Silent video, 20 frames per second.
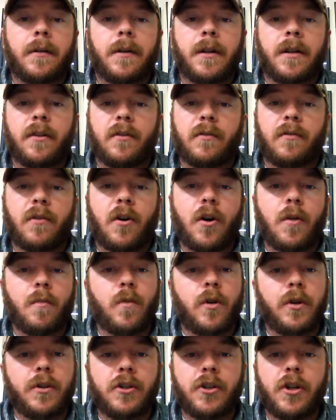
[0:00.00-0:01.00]

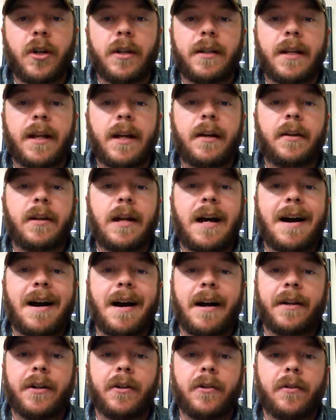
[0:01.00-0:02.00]
alarm 1 shutdown
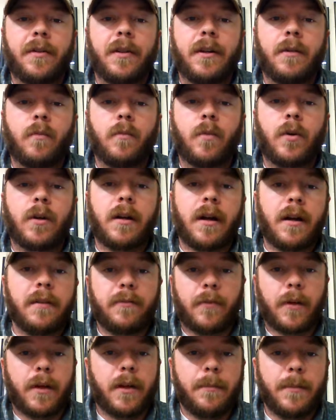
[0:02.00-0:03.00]
higher than what
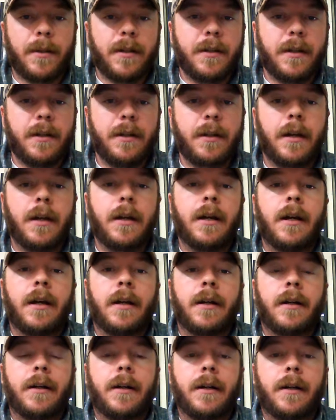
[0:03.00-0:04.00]
I've recommended,
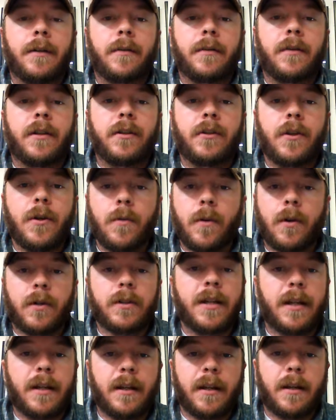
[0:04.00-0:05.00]
then you are
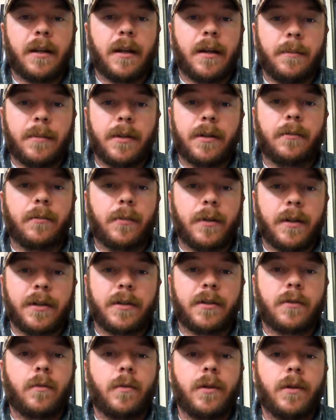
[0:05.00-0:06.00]
taking a big risk.